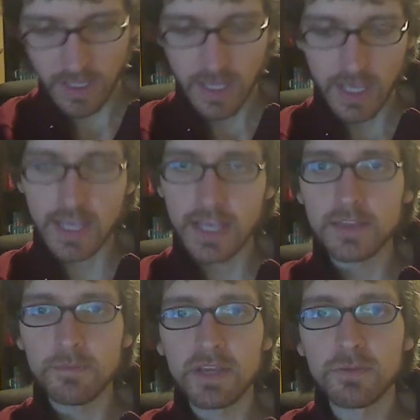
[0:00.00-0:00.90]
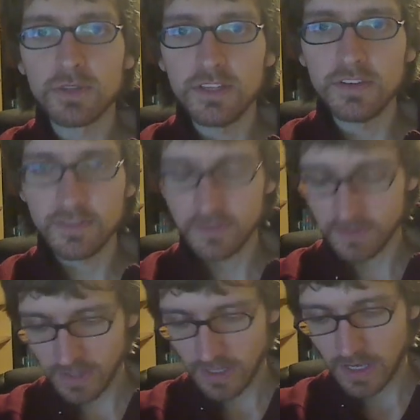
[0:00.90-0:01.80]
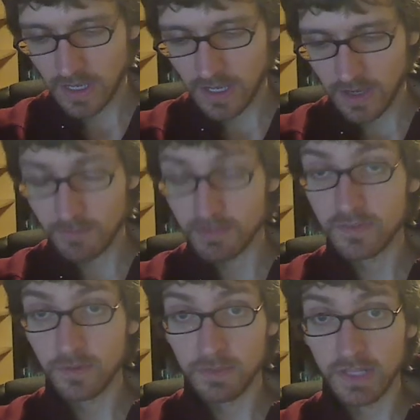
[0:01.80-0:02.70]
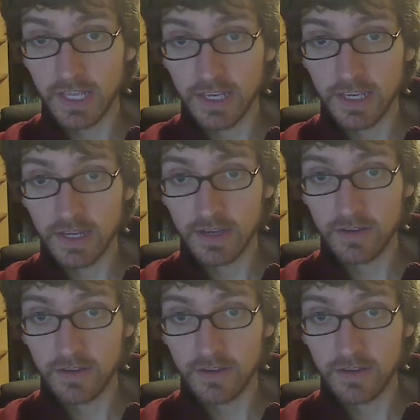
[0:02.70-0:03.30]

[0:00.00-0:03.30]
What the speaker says: And the big release, I'm still playing,